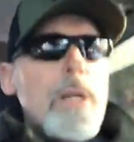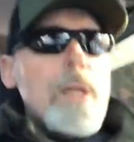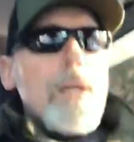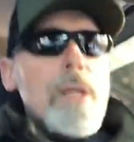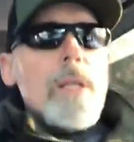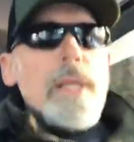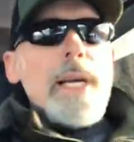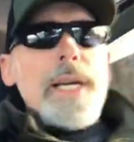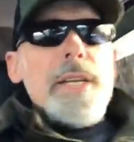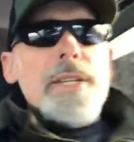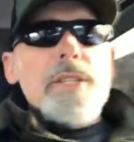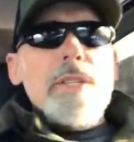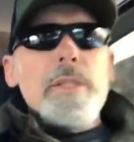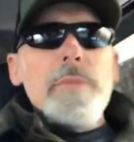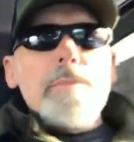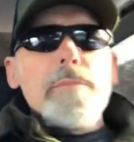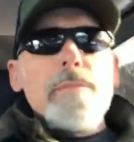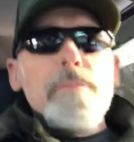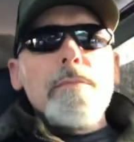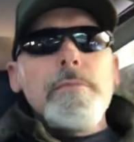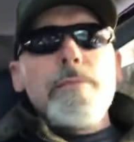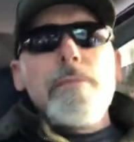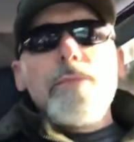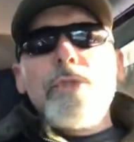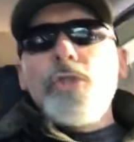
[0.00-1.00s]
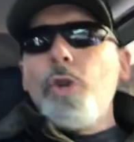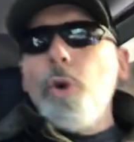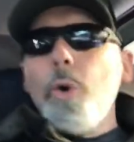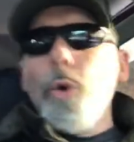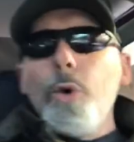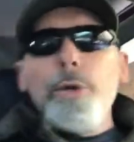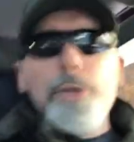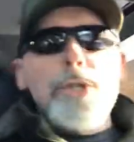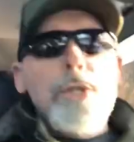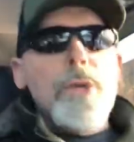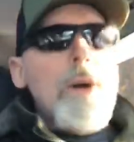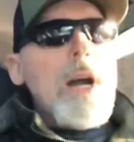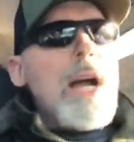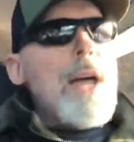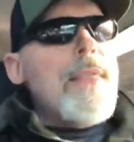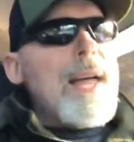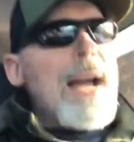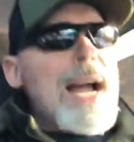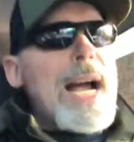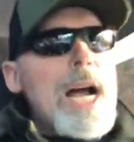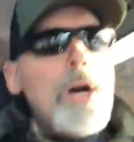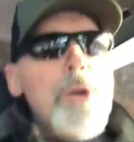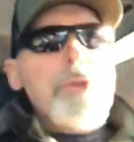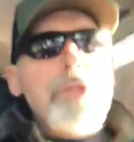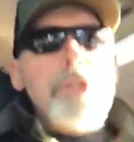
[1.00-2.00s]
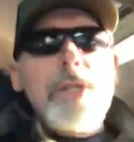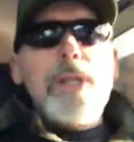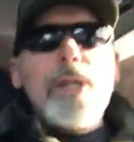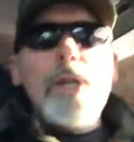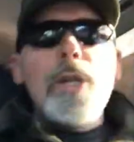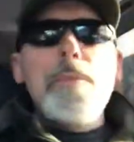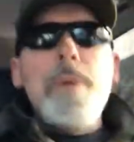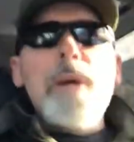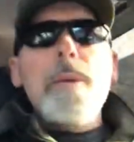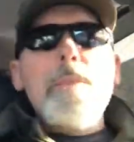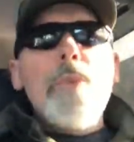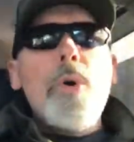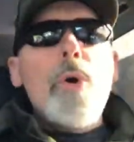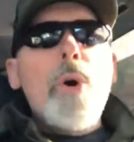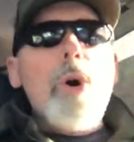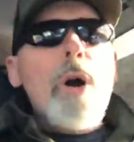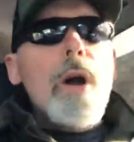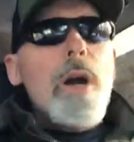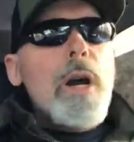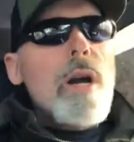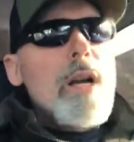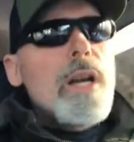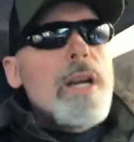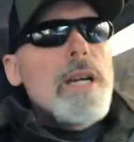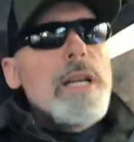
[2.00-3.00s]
like some chores around the house a little bit more.